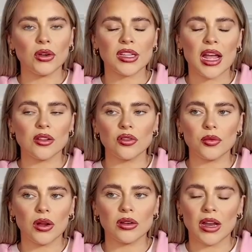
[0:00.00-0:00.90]
I
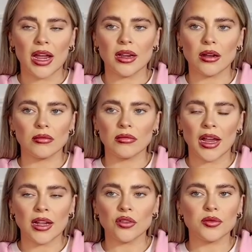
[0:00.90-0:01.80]

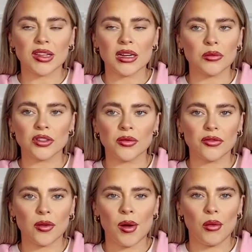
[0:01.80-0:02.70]
ended up dealing with them for
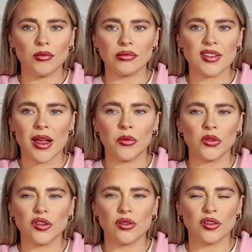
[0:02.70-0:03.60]
about 10
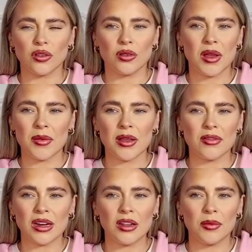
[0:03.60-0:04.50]
months or something, or maybe even
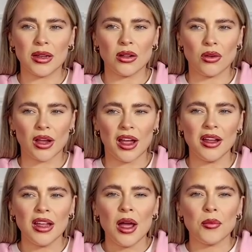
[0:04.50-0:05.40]
a little bit longer.
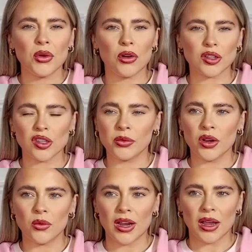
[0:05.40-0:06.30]
But it got to the point
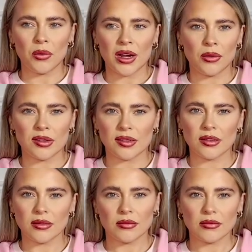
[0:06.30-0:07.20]
where, like, when I was
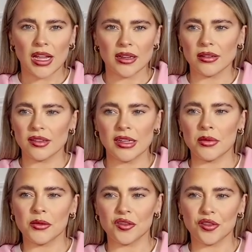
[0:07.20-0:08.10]
like sleeping
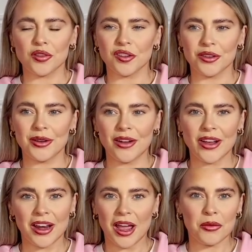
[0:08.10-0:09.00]
with George or whatever,
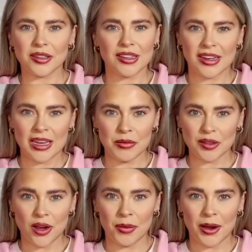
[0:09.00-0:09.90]
like, I would keep my
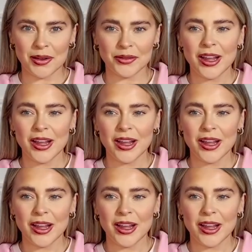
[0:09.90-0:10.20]
top off.